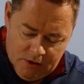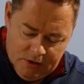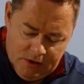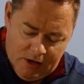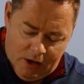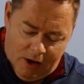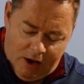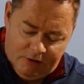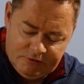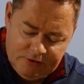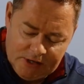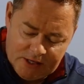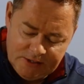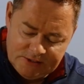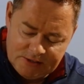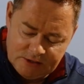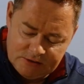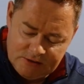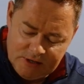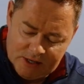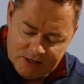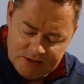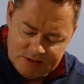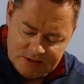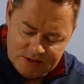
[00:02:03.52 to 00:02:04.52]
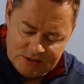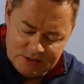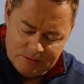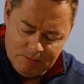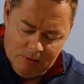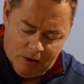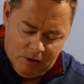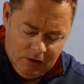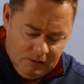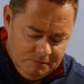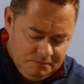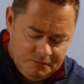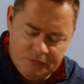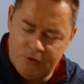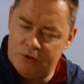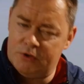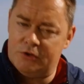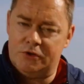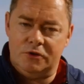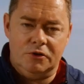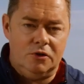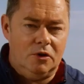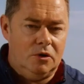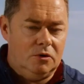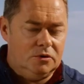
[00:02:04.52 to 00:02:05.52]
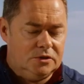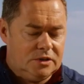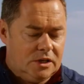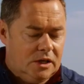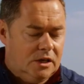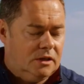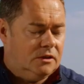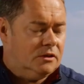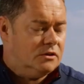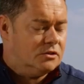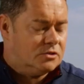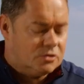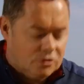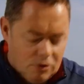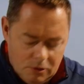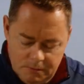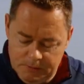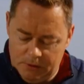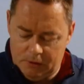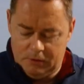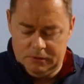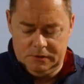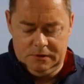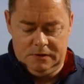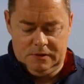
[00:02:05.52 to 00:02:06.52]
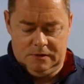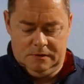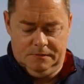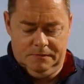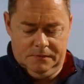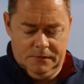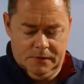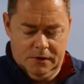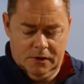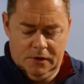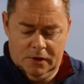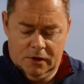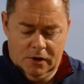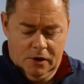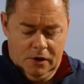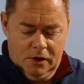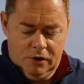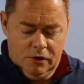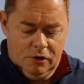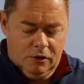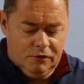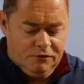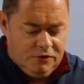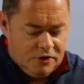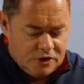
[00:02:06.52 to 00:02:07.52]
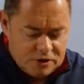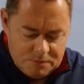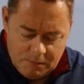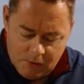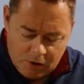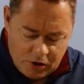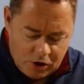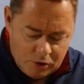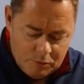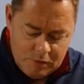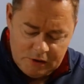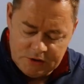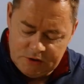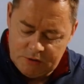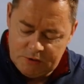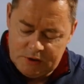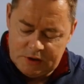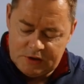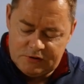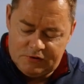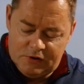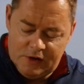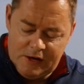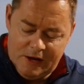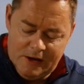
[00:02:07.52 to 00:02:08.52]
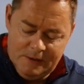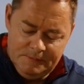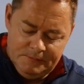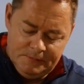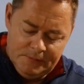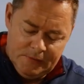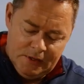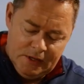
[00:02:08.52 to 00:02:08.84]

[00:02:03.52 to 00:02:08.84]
Now, I've diced it nice and small. There's no skin, there's no bones. Your fishmonger will do this for you.